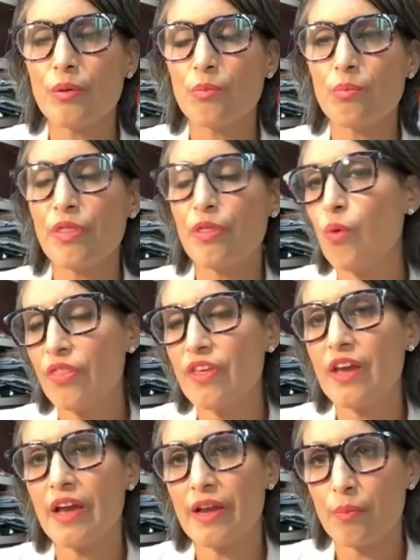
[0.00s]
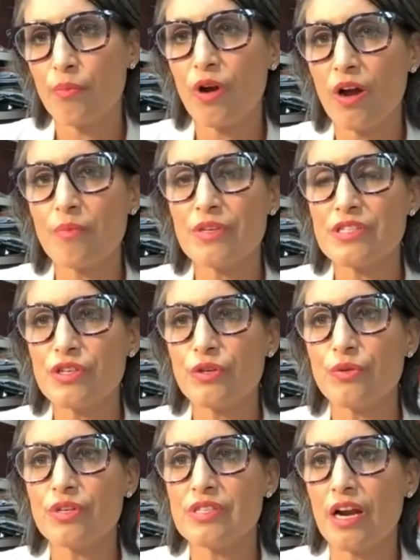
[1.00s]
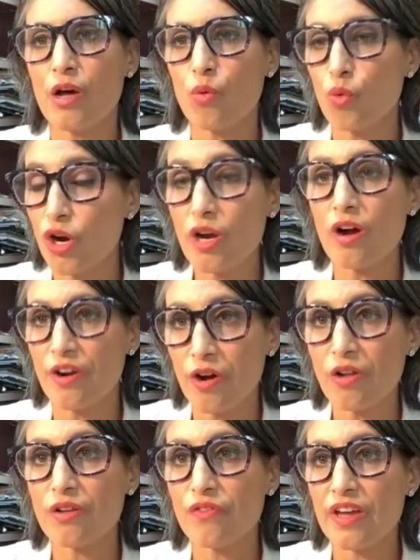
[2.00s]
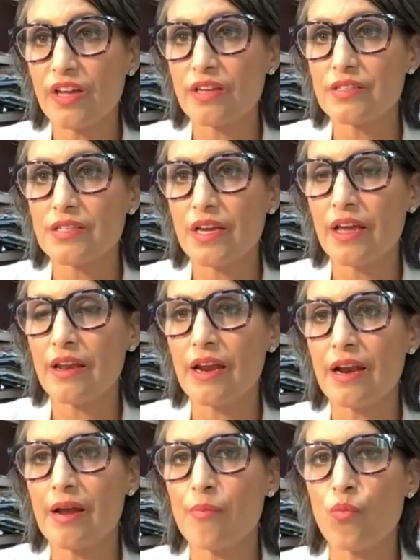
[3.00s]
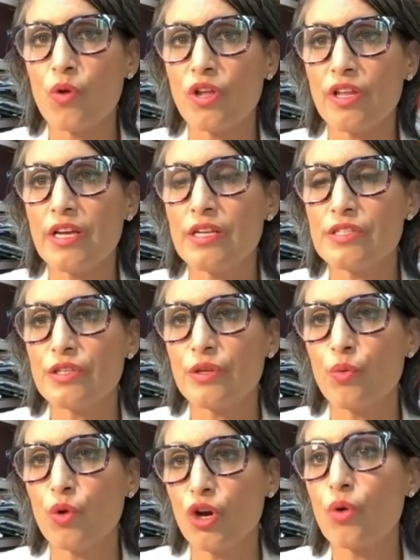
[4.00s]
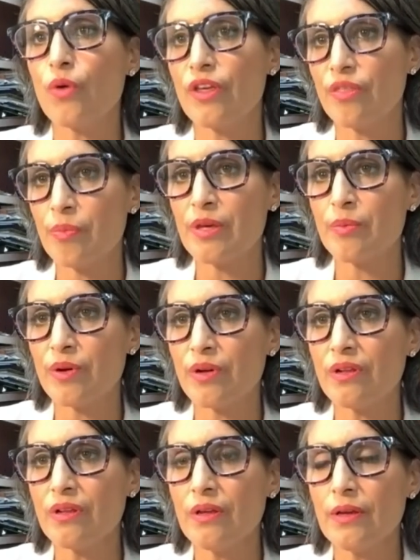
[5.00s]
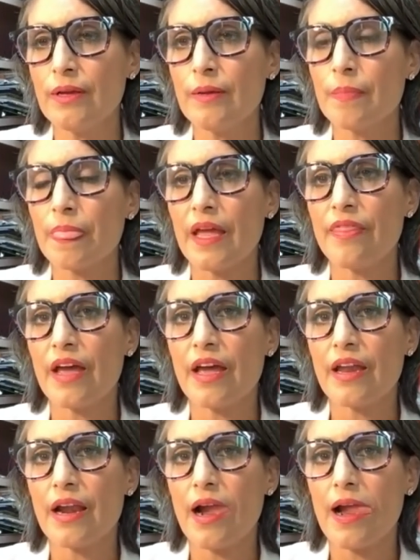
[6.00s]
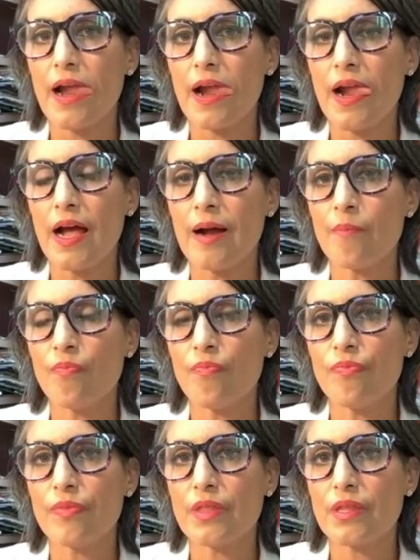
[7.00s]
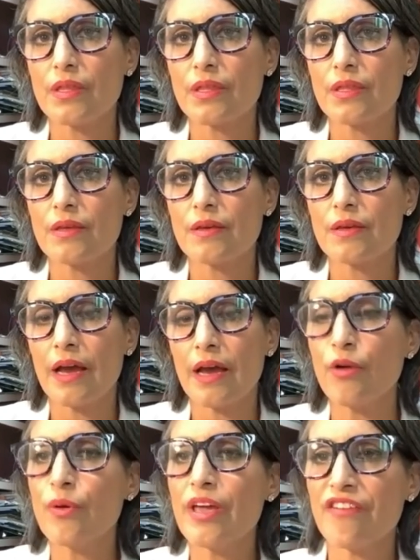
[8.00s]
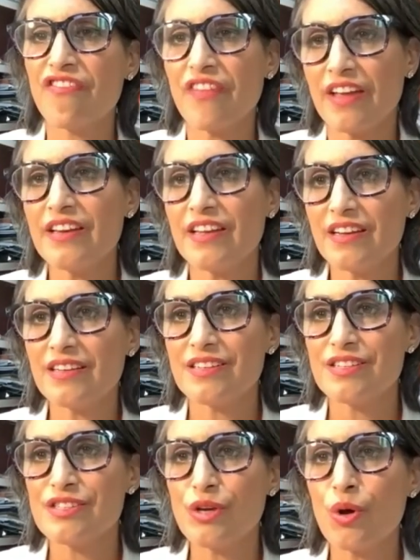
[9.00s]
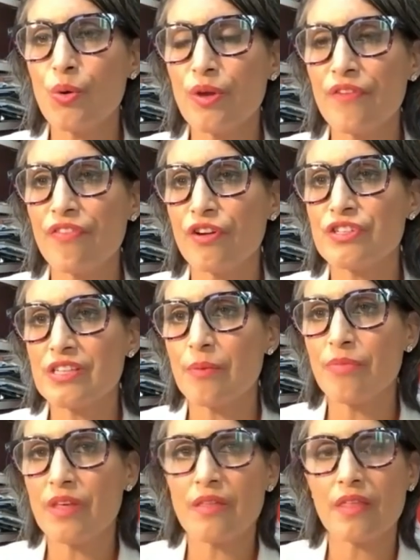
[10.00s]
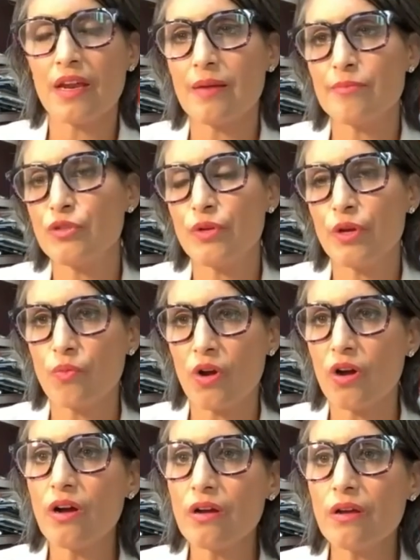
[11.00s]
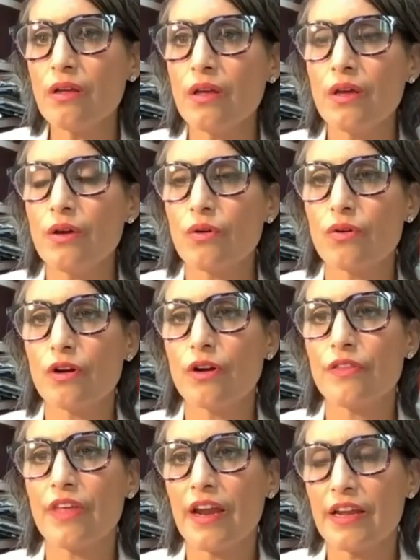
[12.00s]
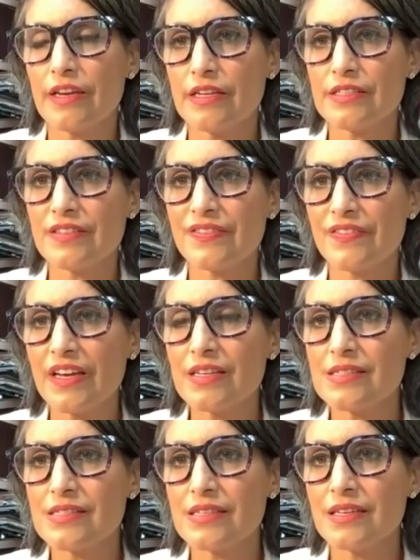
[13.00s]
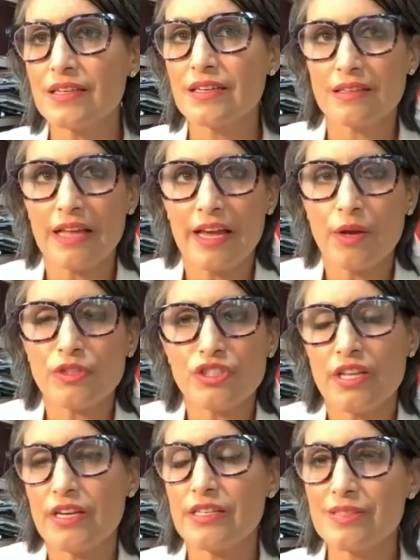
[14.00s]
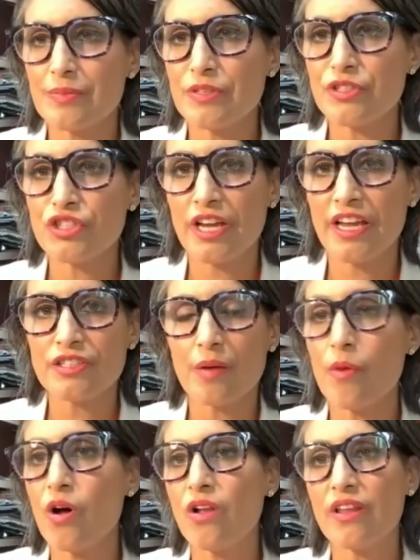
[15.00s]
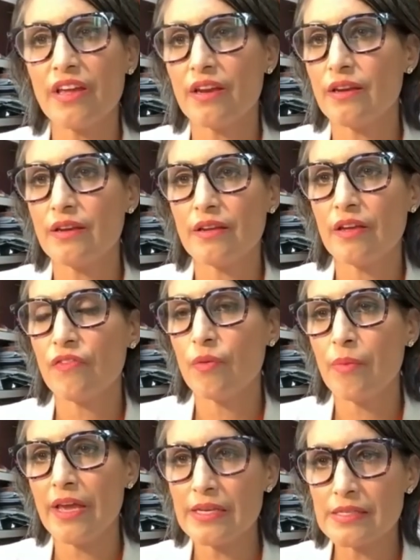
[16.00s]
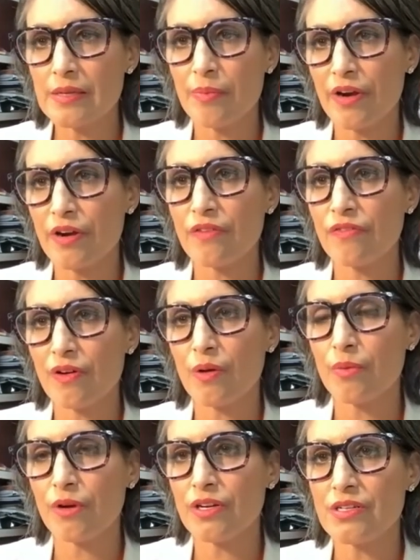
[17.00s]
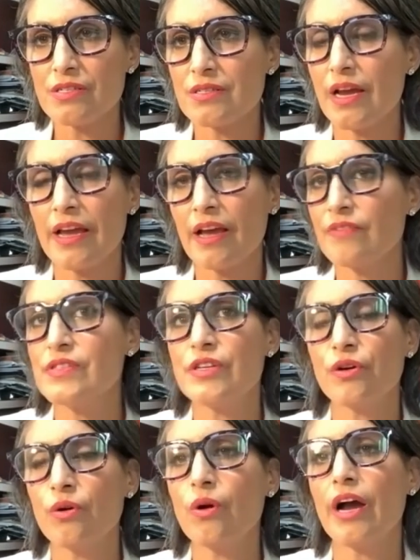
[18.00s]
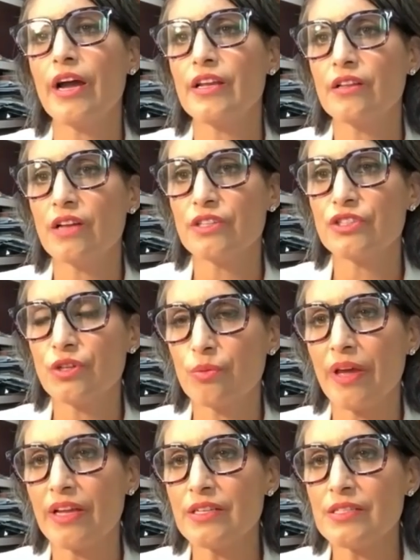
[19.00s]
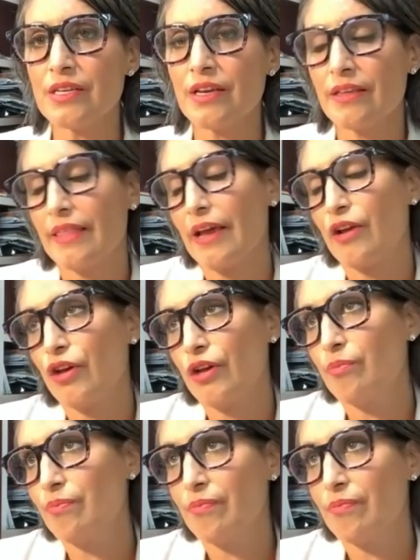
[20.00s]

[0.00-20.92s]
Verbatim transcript: But the one thing I can promise you is that I'll work on all of it and that I'm willing to work with people and that um, I don't get offended. So if there's something that I'm doing wrong or that I need to fix, language that needs to be changed, I'm all in. If it makes it better for Albertans, I have zero ideological bent that could